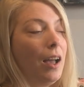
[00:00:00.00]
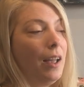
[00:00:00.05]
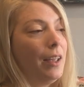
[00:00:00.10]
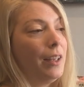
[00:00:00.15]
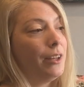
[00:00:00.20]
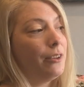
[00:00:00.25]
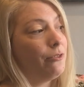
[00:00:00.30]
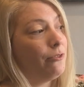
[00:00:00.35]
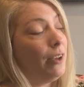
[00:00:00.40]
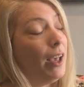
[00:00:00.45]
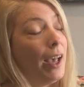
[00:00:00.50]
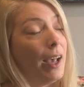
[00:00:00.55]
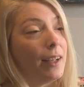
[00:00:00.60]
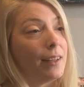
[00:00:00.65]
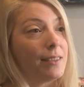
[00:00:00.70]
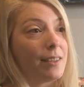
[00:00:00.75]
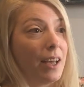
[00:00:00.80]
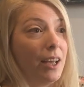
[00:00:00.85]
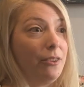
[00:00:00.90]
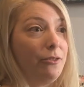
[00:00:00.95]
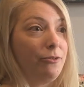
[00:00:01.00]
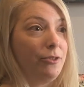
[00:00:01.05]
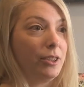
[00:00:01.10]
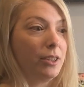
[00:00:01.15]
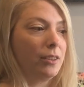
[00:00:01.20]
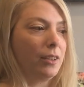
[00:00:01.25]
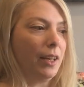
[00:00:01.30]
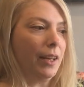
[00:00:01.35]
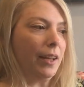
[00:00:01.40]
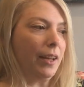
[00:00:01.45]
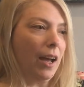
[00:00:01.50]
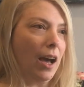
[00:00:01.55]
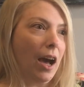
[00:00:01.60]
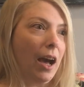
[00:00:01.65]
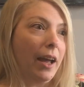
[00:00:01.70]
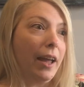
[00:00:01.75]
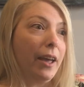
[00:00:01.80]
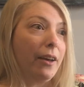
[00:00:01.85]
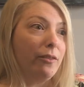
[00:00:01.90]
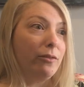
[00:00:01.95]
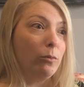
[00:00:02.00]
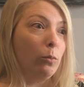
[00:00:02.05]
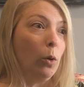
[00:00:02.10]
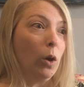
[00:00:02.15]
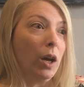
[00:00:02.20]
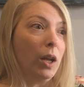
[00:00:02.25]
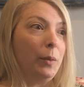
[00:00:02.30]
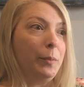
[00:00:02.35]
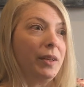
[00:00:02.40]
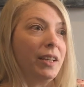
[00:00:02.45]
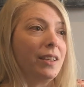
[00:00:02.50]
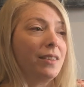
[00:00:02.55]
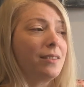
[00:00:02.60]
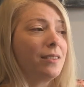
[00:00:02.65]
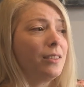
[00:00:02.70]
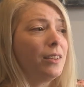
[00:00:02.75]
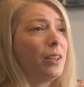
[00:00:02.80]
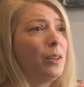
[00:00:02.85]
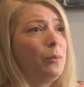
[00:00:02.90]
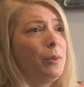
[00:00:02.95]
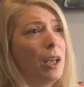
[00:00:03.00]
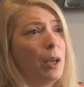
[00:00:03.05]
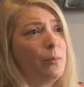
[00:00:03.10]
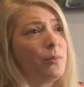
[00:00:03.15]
In effect, I feel like I have won because look at me,